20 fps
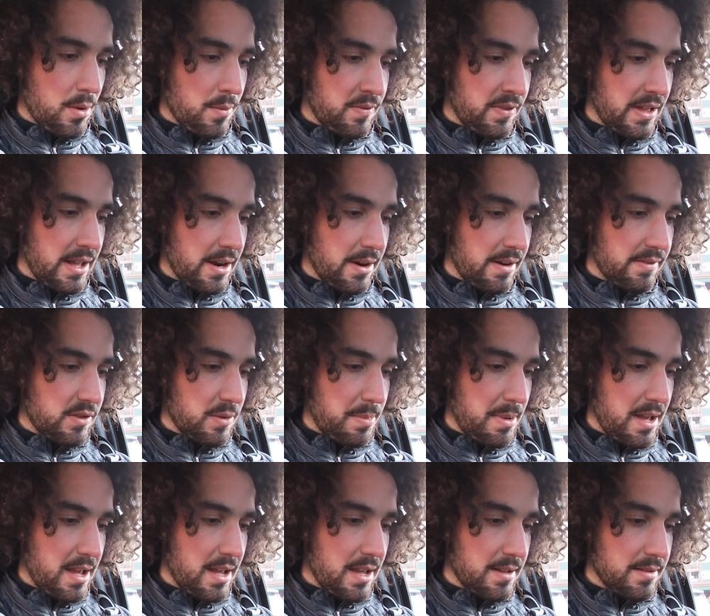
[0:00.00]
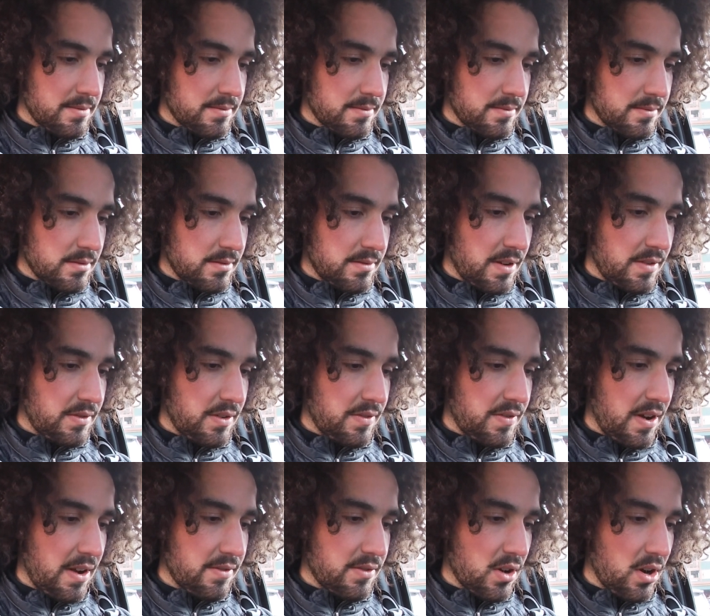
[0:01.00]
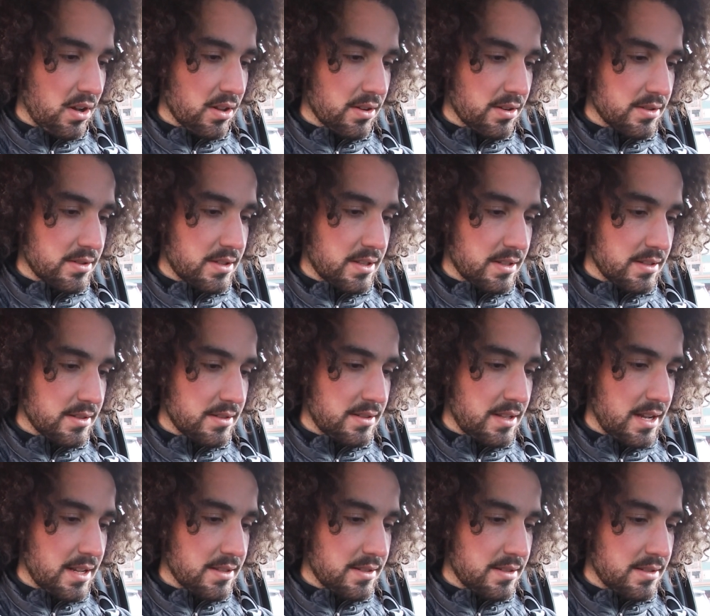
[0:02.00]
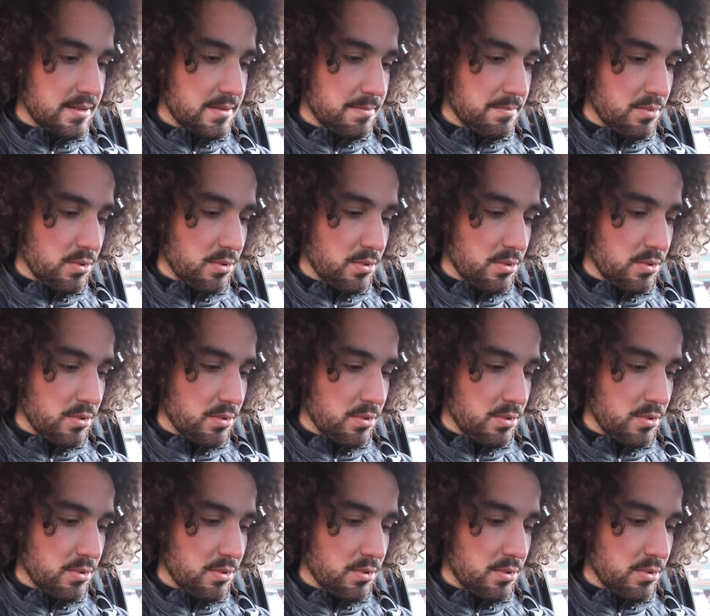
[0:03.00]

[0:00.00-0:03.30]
Hopefully I don't have to pay $55 because that's